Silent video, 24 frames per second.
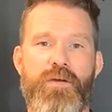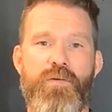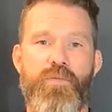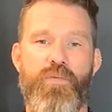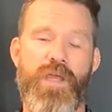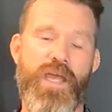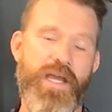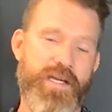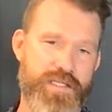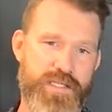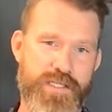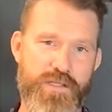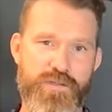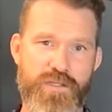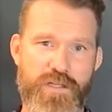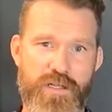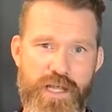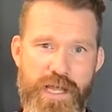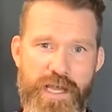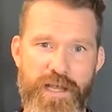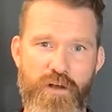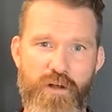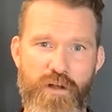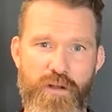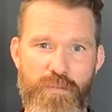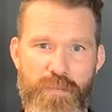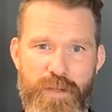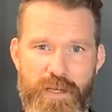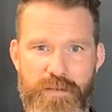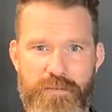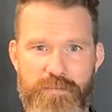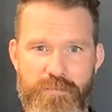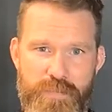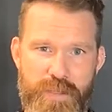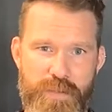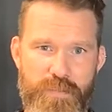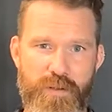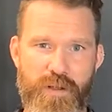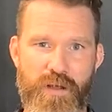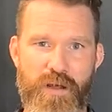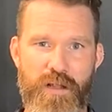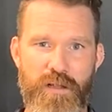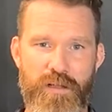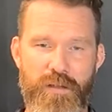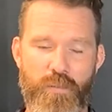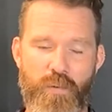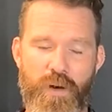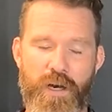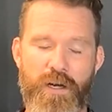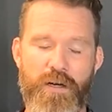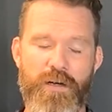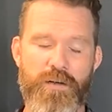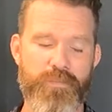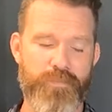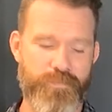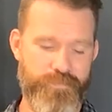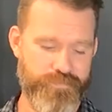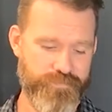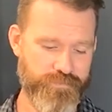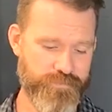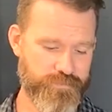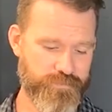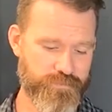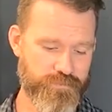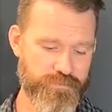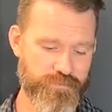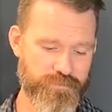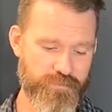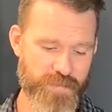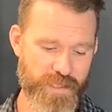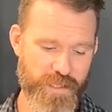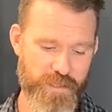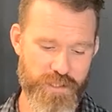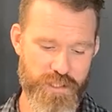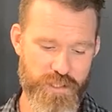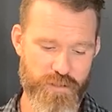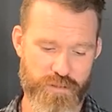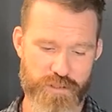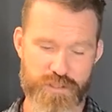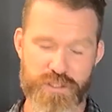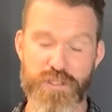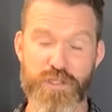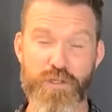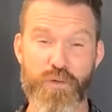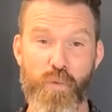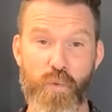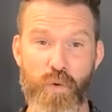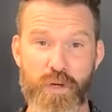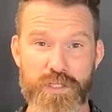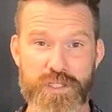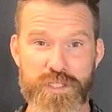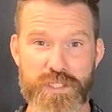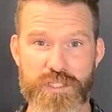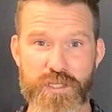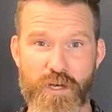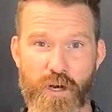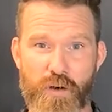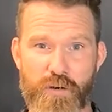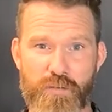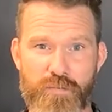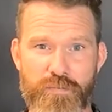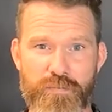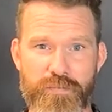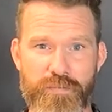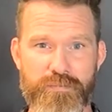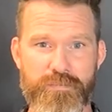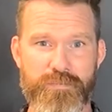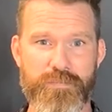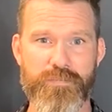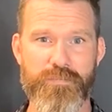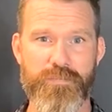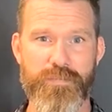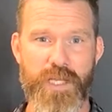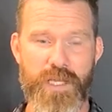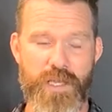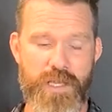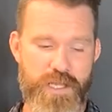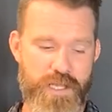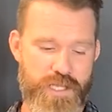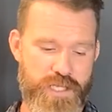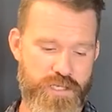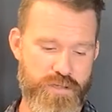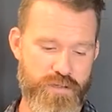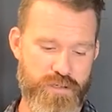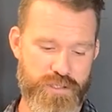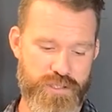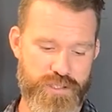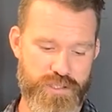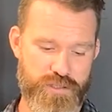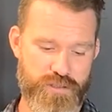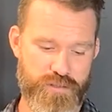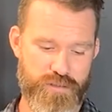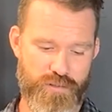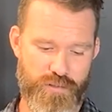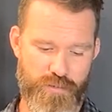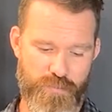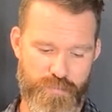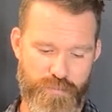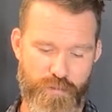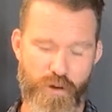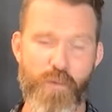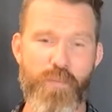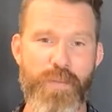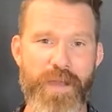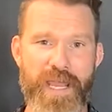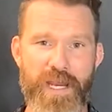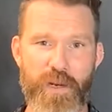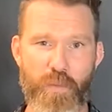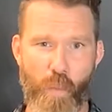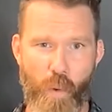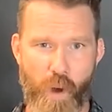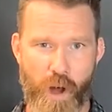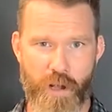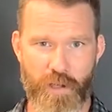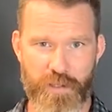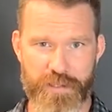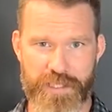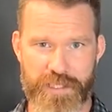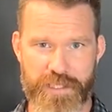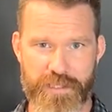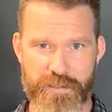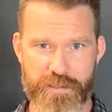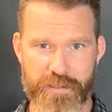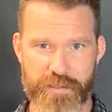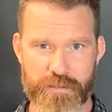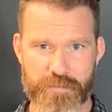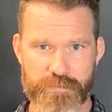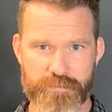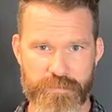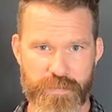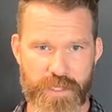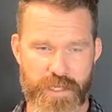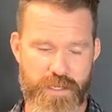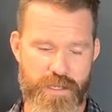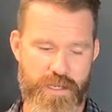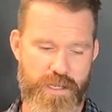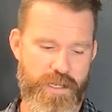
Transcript: We actually use glycol, but people call it water. You could do wood stove. You could do propane wall heater.